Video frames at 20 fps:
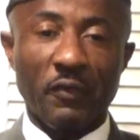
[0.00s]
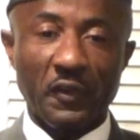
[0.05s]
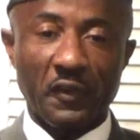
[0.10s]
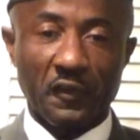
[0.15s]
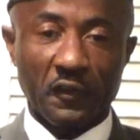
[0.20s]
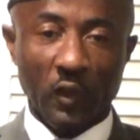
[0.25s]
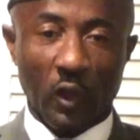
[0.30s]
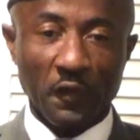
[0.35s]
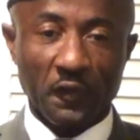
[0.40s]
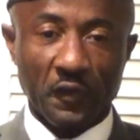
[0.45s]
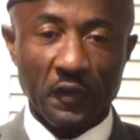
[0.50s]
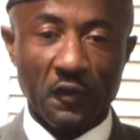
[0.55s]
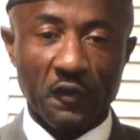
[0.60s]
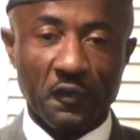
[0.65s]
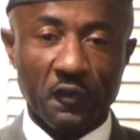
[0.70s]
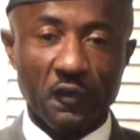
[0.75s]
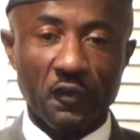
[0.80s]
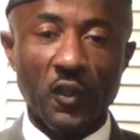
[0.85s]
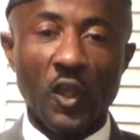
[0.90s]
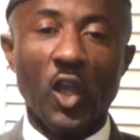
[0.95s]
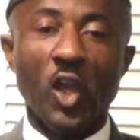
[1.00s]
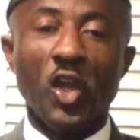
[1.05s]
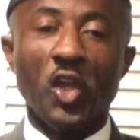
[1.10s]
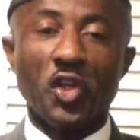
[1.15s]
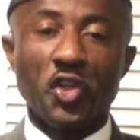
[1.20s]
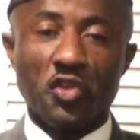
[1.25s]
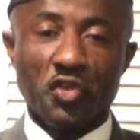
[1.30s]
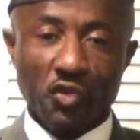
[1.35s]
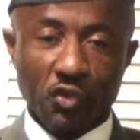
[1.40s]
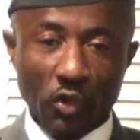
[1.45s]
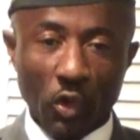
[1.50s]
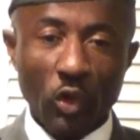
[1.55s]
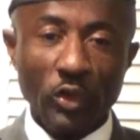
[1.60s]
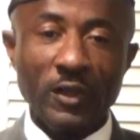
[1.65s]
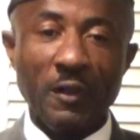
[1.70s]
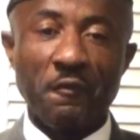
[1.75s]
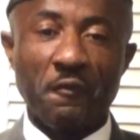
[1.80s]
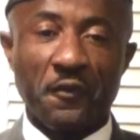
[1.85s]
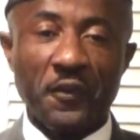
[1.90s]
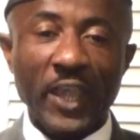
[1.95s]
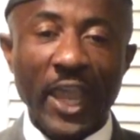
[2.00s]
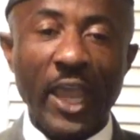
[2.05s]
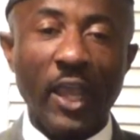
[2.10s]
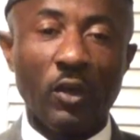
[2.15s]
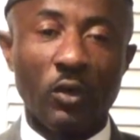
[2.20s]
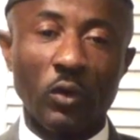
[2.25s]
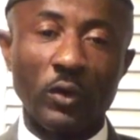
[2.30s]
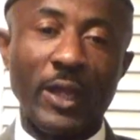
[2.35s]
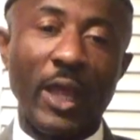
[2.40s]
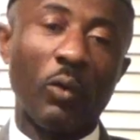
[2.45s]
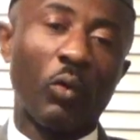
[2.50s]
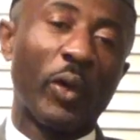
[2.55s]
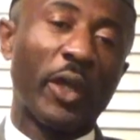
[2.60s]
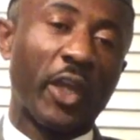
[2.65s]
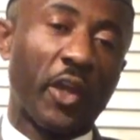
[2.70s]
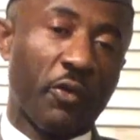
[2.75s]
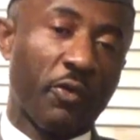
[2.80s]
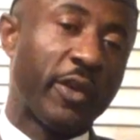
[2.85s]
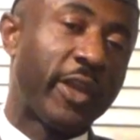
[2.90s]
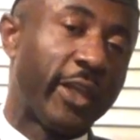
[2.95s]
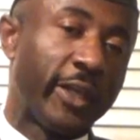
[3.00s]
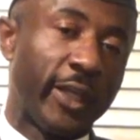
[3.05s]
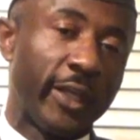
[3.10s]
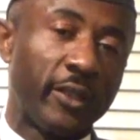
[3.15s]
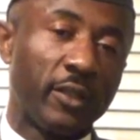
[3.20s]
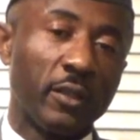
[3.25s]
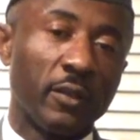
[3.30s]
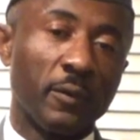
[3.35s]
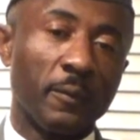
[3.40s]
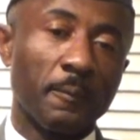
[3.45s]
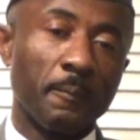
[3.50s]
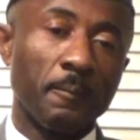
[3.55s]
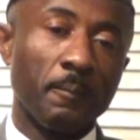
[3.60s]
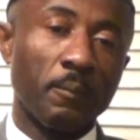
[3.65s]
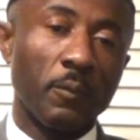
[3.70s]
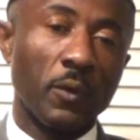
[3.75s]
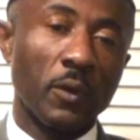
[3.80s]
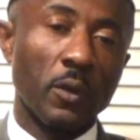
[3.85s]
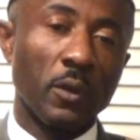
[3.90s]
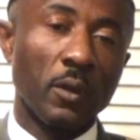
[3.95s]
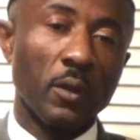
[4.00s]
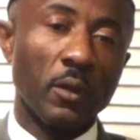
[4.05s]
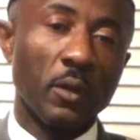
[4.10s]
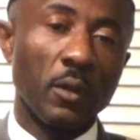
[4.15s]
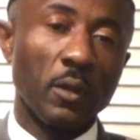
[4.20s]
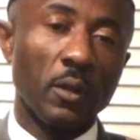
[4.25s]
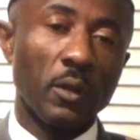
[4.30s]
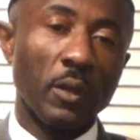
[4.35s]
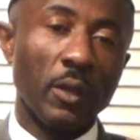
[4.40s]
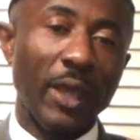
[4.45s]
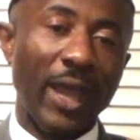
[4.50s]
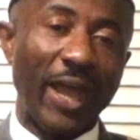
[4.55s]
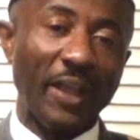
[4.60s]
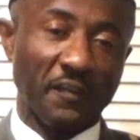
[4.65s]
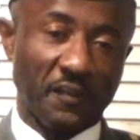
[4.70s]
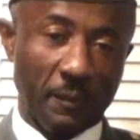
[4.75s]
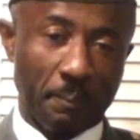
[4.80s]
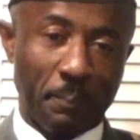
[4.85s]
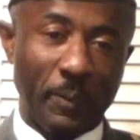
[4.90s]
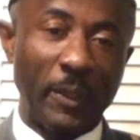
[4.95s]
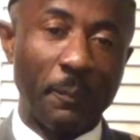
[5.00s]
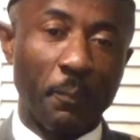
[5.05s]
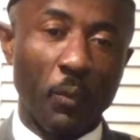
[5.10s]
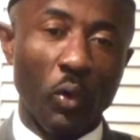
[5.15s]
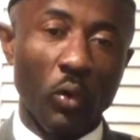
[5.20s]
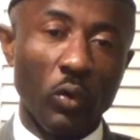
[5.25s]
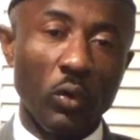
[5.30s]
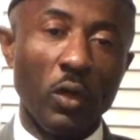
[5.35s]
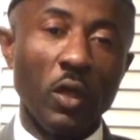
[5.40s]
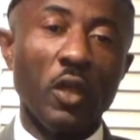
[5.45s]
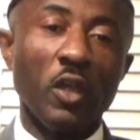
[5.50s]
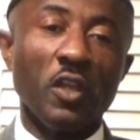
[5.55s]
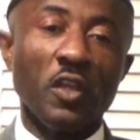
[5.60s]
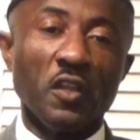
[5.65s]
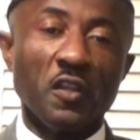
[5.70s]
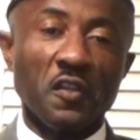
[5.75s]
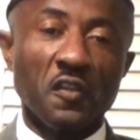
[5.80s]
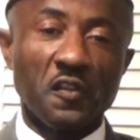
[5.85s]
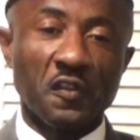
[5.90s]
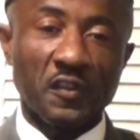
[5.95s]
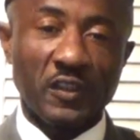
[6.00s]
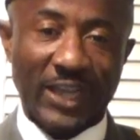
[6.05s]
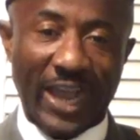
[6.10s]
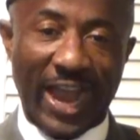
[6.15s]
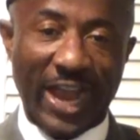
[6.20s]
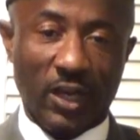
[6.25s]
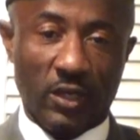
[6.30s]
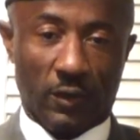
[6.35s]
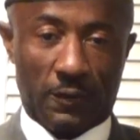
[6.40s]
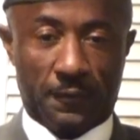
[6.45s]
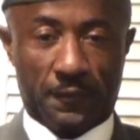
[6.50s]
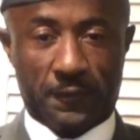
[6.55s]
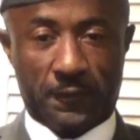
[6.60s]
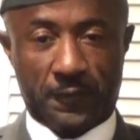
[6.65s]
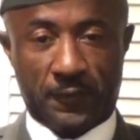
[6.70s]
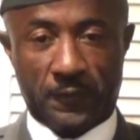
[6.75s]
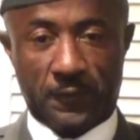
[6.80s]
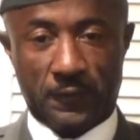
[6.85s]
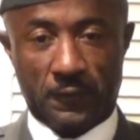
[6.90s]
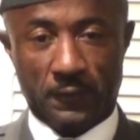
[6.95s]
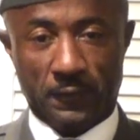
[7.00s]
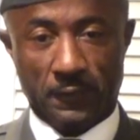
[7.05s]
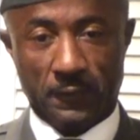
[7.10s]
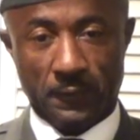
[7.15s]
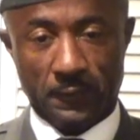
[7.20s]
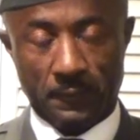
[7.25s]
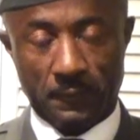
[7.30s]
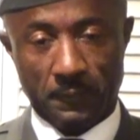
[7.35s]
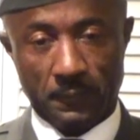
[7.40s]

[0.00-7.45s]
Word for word: your resources through the vehicle that we created as a people, SCACUF.